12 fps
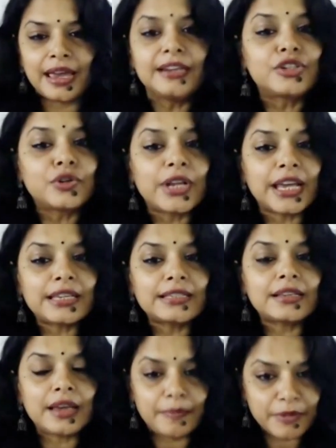In
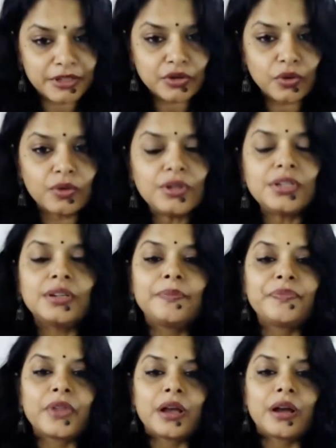today's episode,
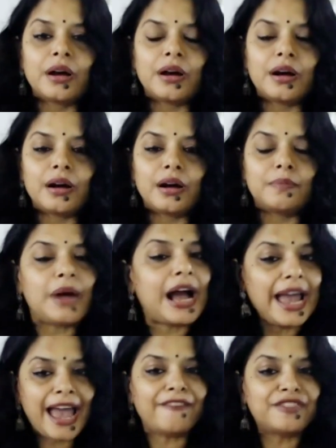uh,
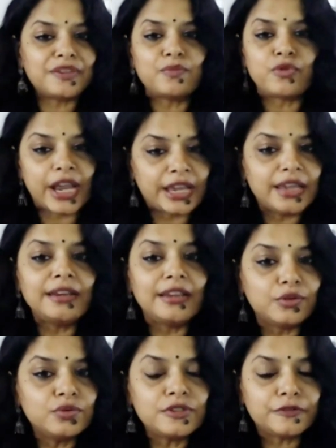I have some breaking
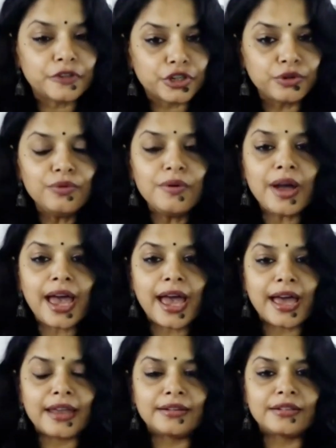news for you
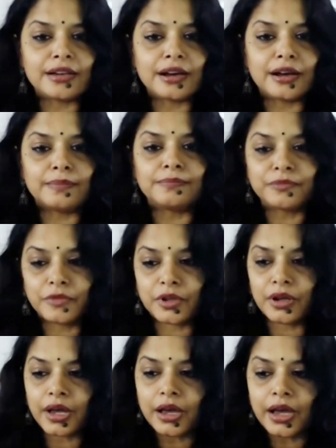and uh,
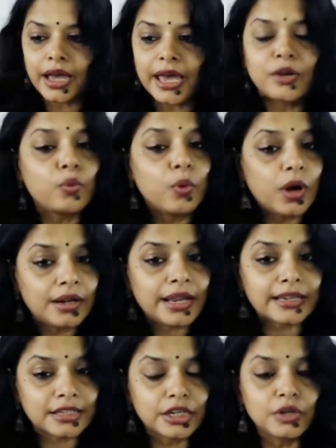and a world
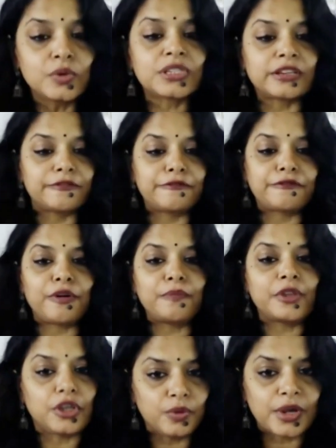exclusive
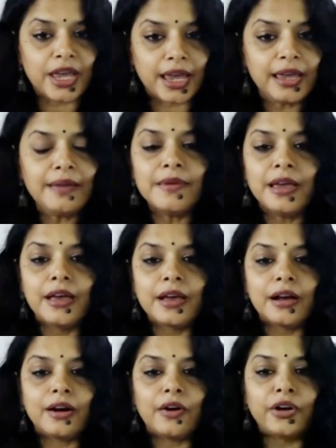from the UK
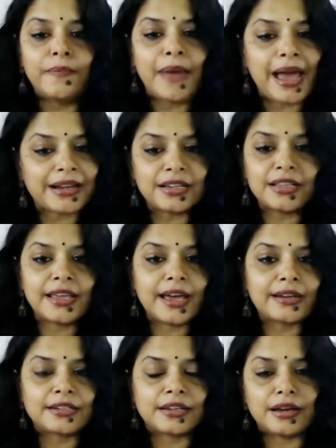on a matter
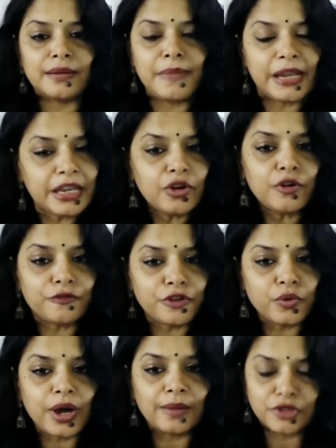that uh, many of
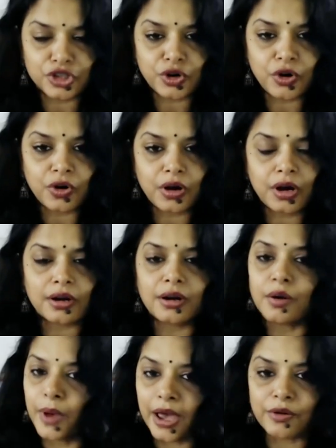you, I'm sure, are
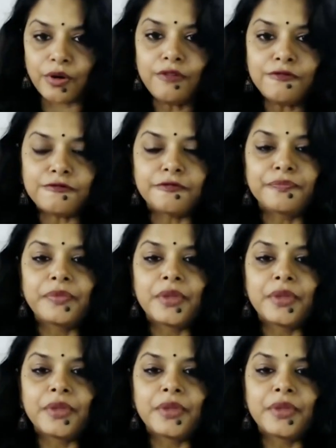aware of.